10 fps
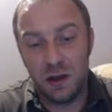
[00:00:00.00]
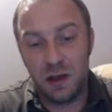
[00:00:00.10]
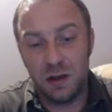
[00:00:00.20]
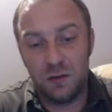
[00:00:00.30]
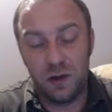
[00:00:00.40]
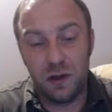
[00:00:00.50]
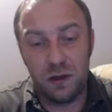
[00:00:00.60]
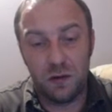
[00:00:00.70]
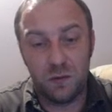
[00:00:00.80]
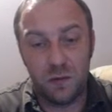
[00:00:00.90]
and
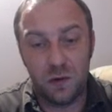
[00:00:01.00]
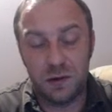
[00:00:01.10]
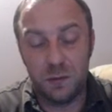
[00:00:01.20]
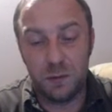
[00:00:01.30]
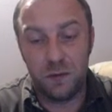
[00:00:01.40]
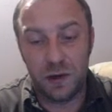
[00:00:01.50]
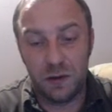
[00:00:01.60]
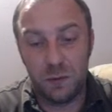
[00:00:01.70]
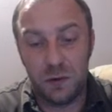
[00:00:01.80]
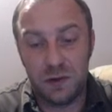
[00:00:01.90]
really of course simplify
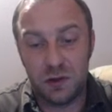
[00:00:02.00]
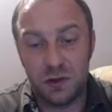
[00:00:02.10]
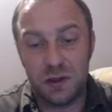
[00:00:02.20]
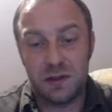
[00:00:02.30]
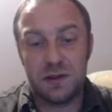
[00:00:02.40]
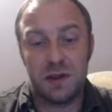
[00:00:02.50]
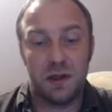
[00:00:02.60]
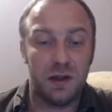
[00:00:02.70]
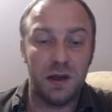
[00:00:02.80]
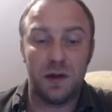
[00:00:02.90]
the position as i
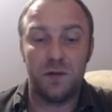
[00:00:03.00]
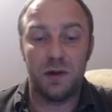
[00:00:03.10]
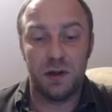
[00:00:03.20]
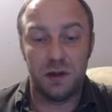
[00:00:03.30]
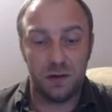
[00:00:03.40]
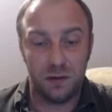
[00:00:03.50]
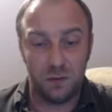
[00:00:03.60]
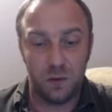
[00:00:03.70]
said then after that